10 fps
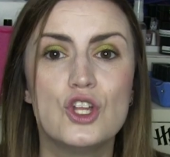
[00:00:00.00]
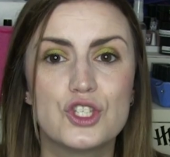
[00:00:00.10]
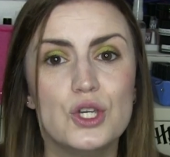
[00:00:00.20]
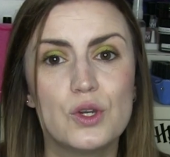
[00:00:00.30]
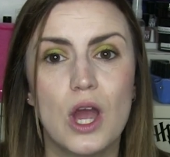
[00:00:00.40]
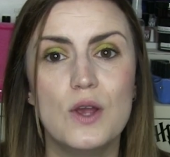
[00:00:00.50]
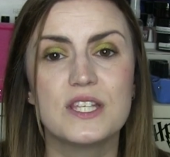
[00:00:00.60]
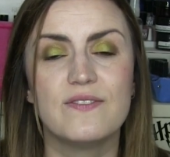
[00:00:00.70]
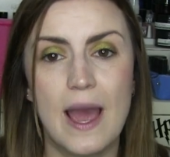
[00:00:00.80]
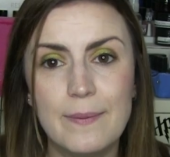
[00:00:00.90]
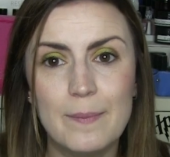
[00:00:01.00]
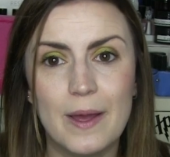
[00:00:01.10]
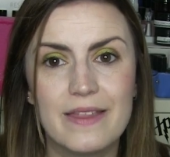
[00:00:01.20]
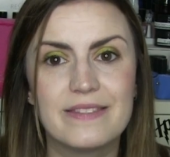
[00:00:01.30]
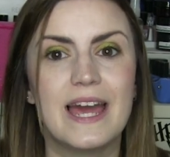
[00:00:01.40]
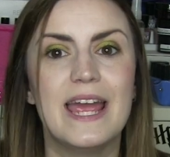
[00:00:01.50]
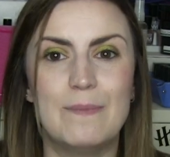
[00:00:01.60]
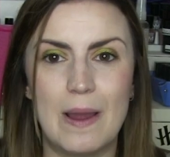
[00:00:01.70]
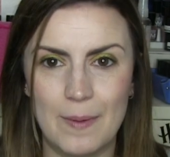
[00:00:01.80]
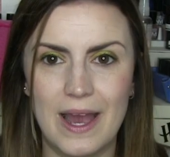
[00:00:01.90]
Two coats of Happe Birthdae
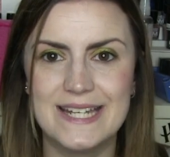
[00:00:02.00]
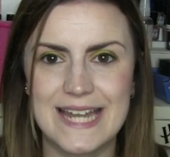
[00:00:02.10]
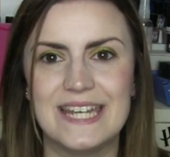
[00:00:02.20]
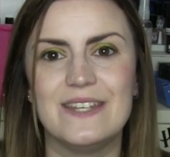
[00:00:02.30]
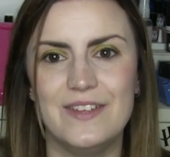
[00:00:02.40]
by by Dany